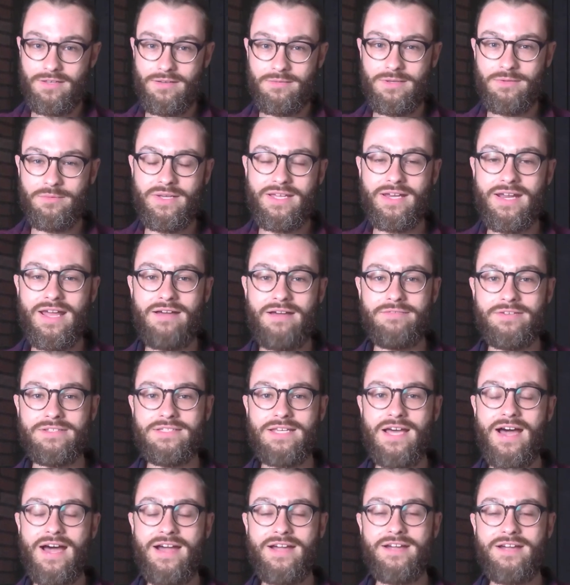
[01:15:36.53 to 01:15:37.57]
I mean, we can have
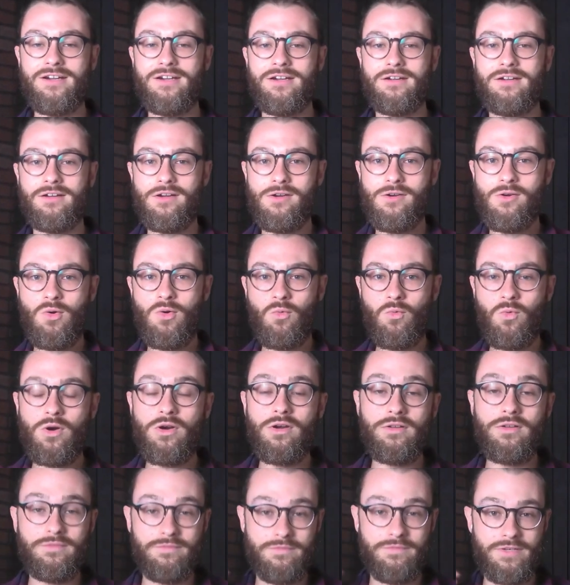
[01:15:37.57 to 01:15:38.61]
entire
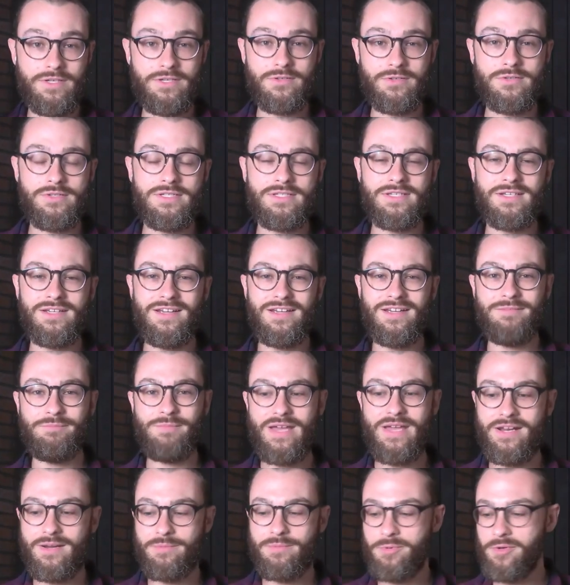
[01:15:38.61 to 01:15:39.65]
worldviews
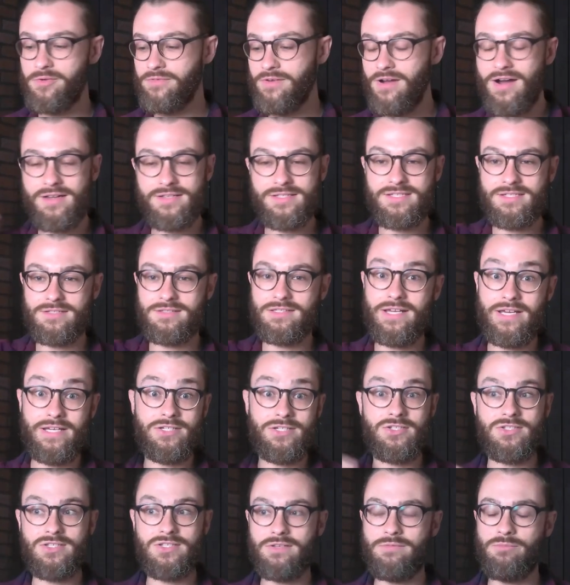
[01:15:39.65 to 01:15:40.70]
made up of
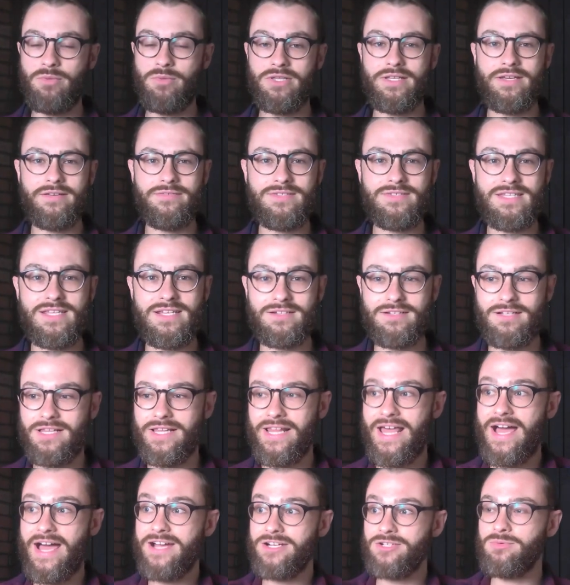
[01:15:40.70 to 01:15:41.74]
constellations of beliefs that
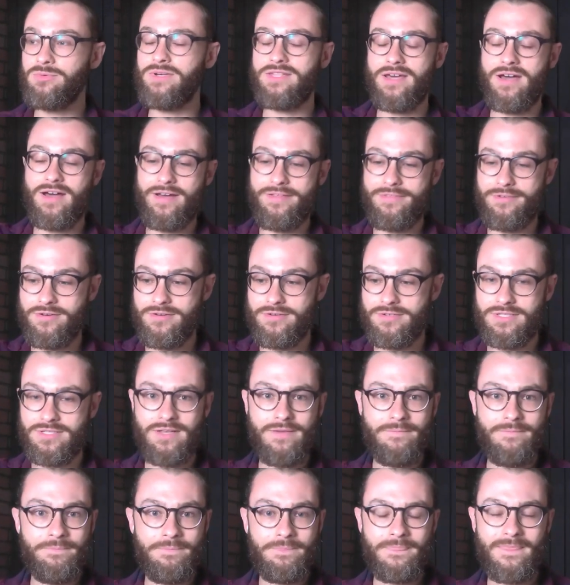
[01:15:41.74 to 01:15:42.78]
clash with others
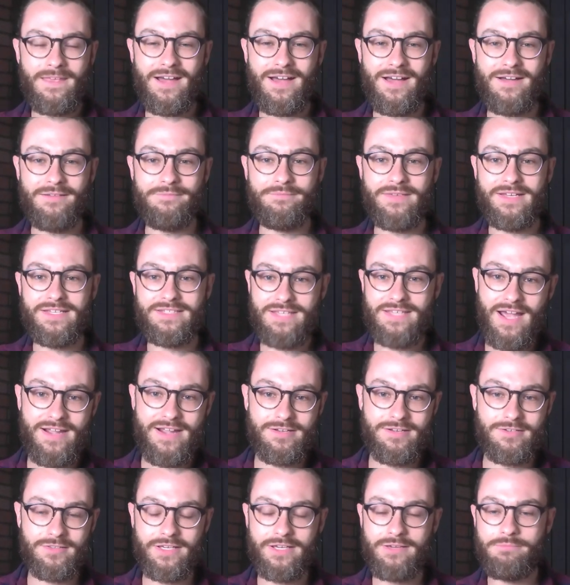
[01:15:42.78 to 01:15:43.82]
um,
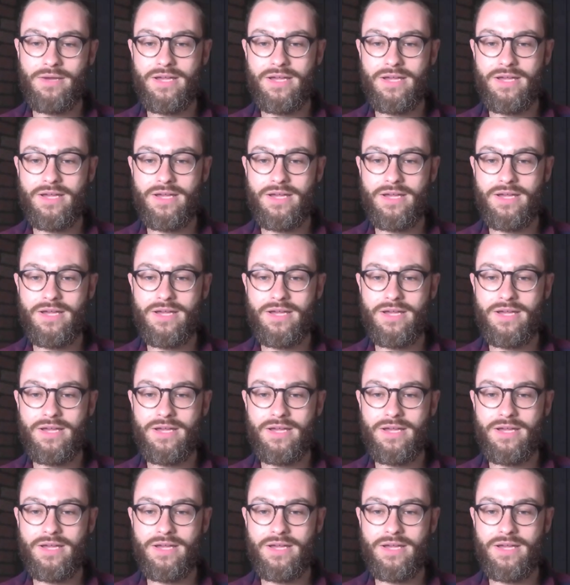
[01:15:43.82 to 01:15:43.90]
entirely.